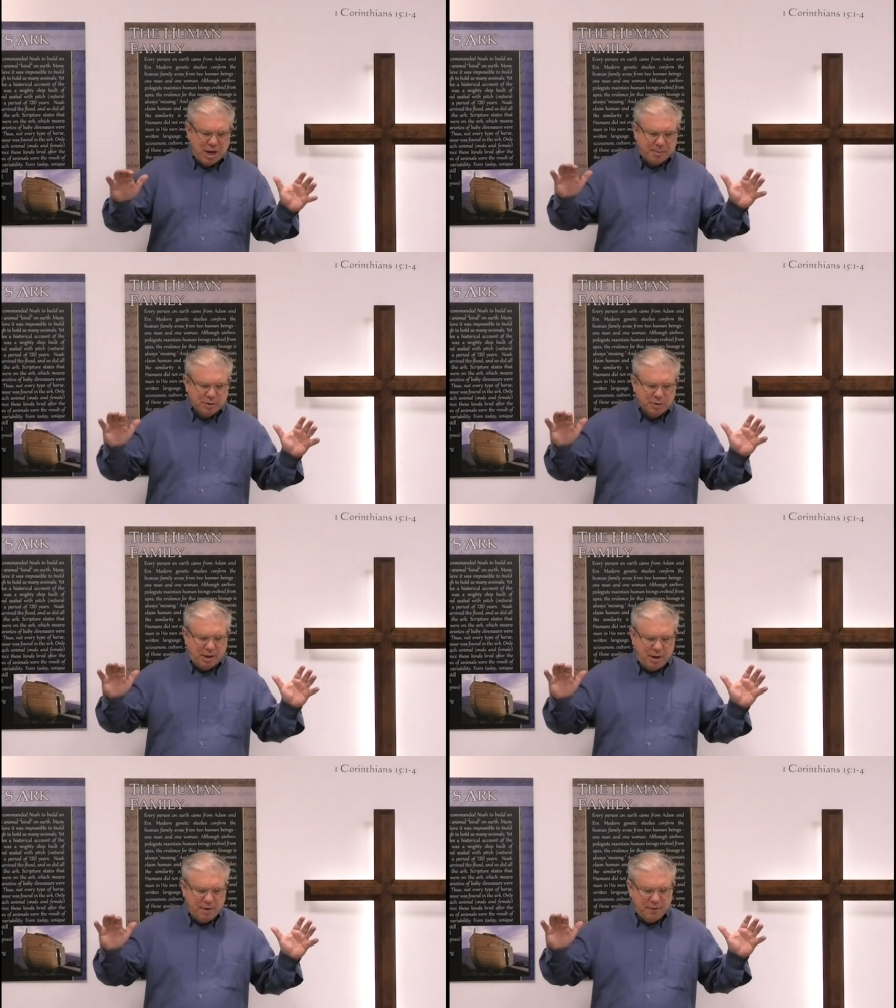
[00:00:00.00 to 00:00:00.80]
chapter
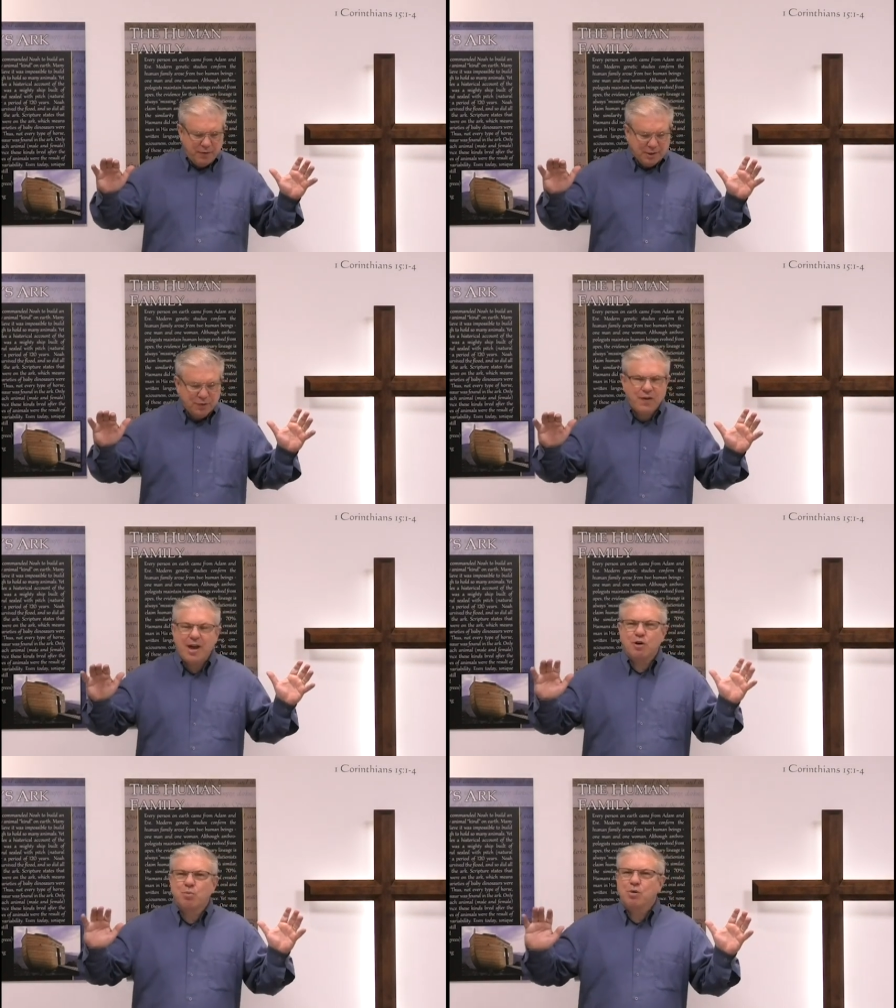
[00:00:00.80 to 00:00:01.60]
of its
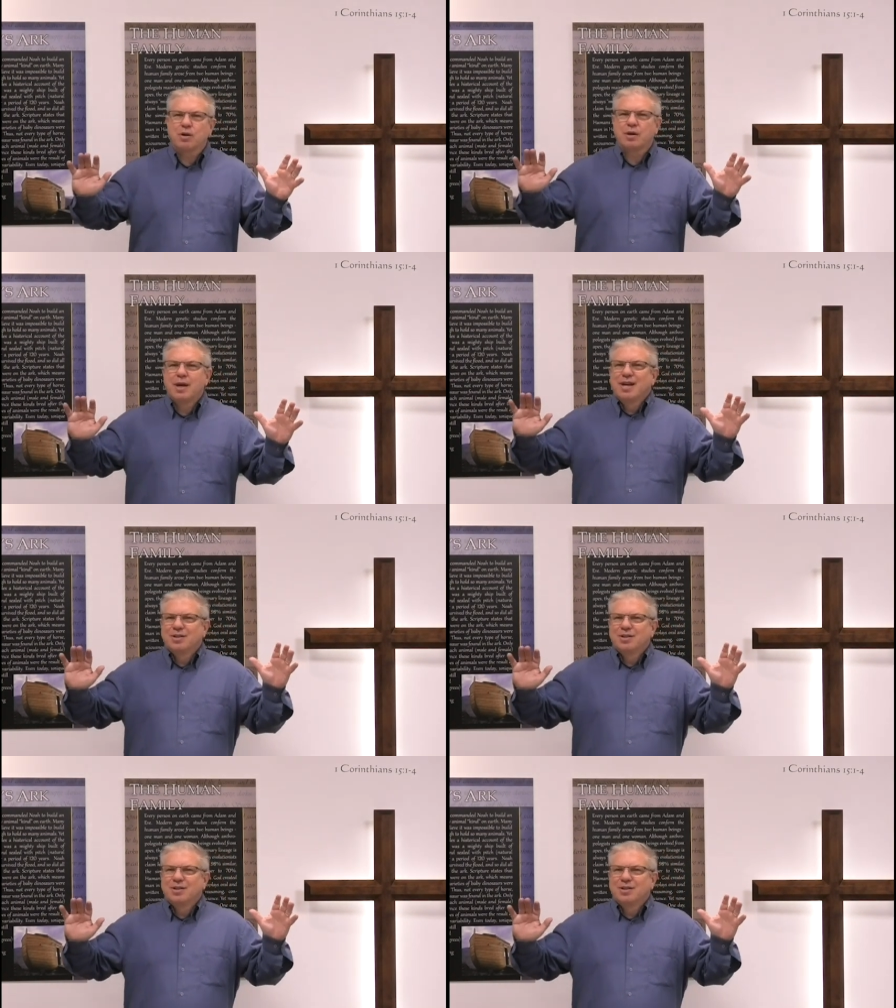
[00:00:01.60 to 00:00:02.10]
final book.